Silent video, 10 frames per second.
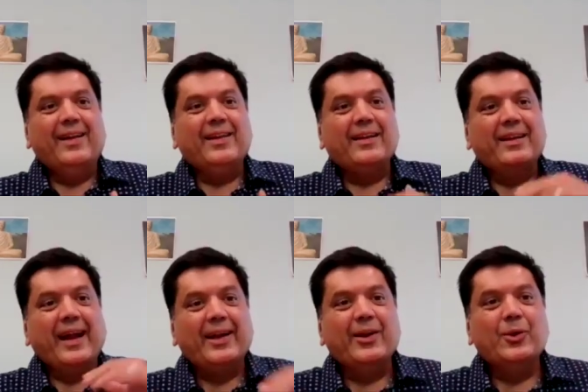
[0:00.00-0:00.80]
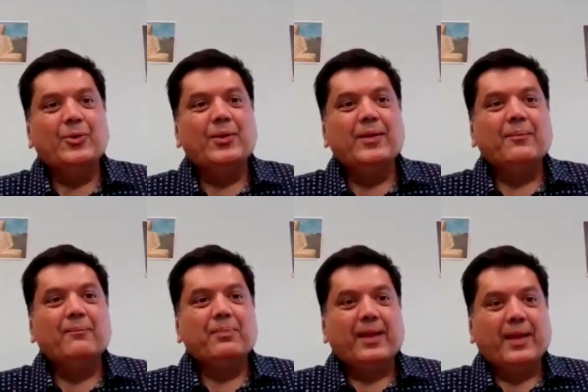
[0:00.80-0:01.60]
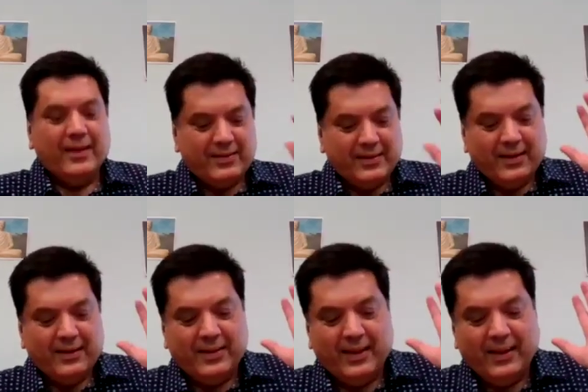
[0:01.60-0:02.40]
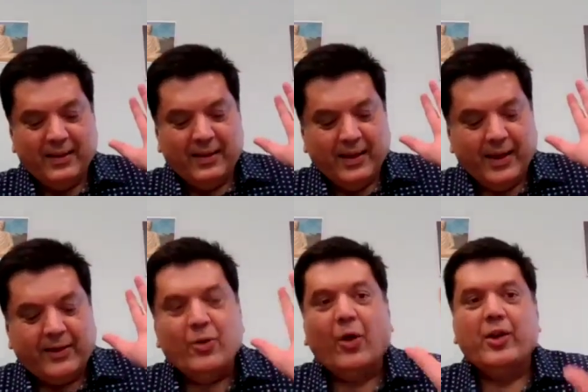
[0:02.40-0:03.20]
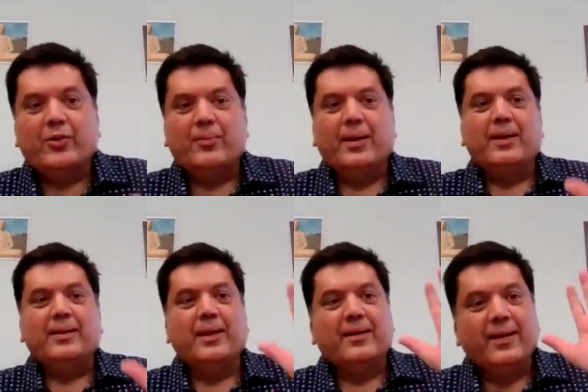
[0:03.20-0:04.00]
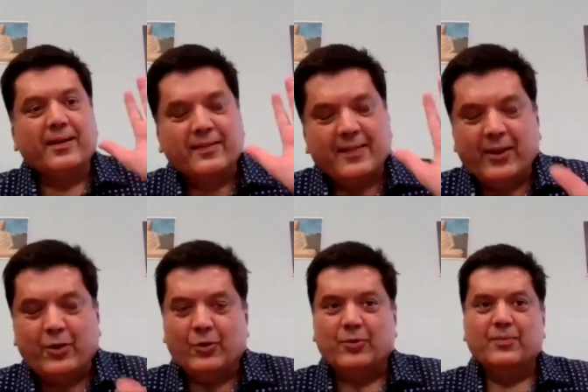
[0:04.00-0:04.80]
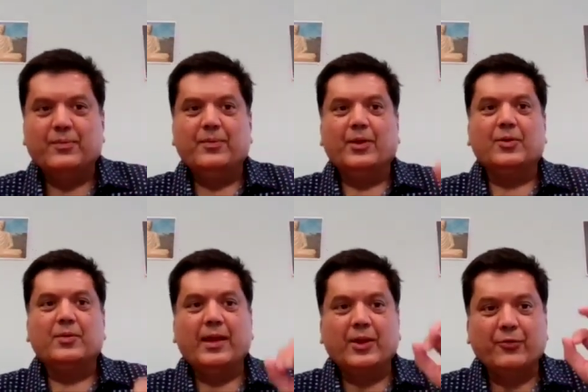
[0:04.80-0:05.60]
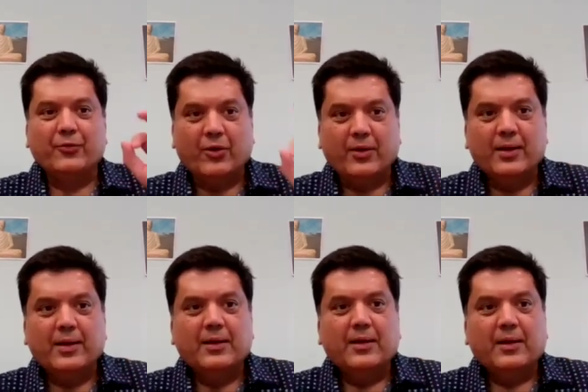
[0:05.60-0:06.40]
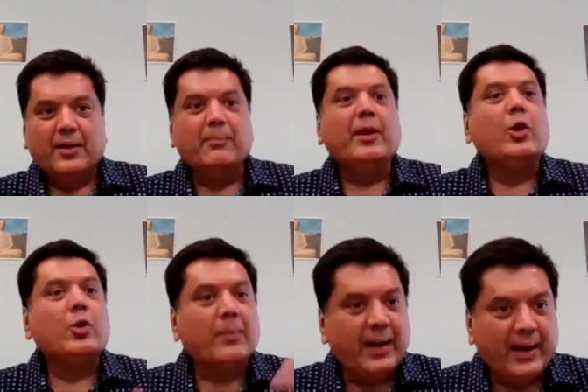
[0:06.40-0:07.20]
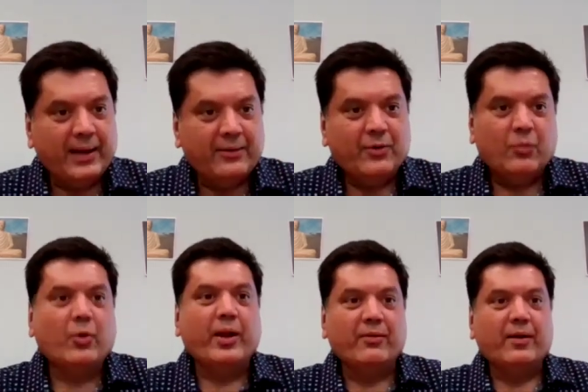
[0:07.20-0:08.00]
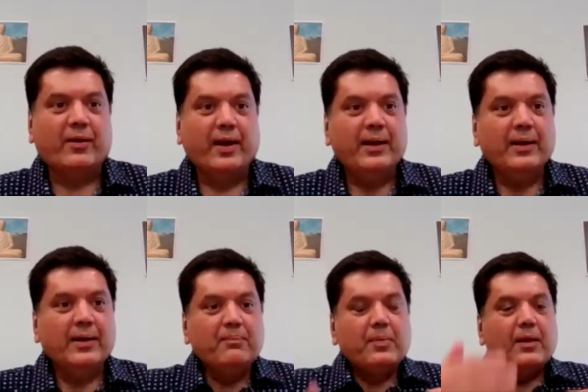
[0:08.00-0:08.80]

And then gratitude is the acknowledgement that, yes, thank you, thank you for coming into my life or whatever, right?